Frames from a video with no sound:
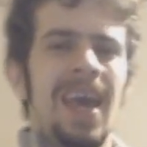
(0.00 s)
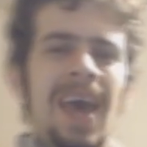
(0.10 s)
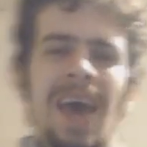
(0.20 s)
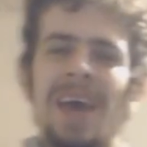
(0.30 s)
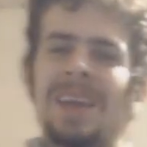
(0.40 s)

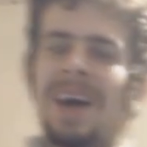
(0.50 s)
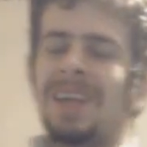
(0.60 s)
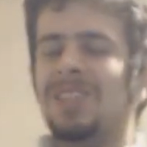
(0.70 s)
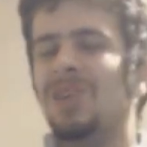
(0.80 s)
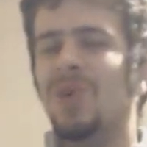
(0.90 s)
and
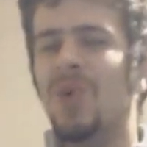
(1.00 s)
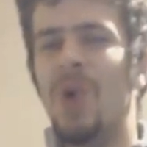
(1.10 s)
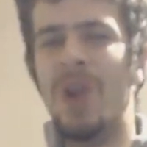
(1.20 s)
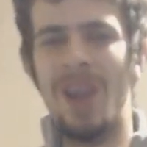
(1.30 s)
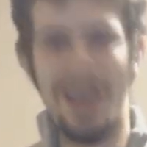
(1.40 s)

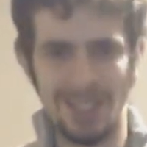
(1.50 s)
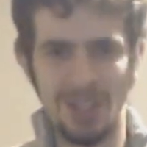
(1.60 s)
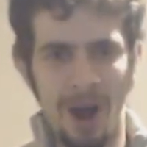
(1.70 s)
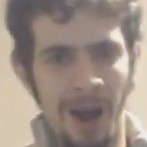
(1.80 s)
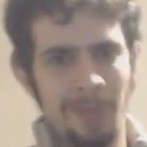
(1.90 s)
until
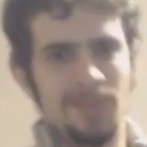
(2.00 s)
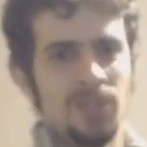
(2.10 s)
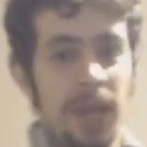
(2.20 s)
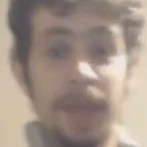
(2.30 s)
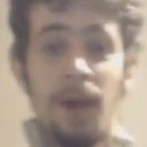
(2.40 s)
next time,
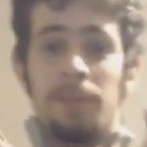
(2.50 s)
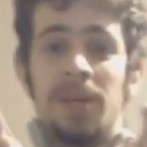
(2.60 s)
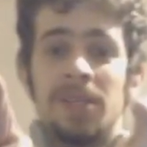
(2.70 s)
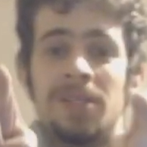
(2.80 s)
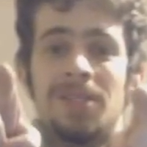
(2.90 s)
take care,
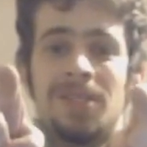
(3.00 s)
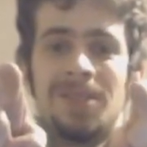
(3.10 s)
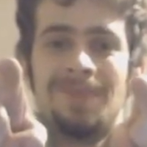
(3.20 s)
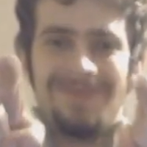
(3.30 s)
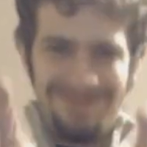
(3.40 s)
peace.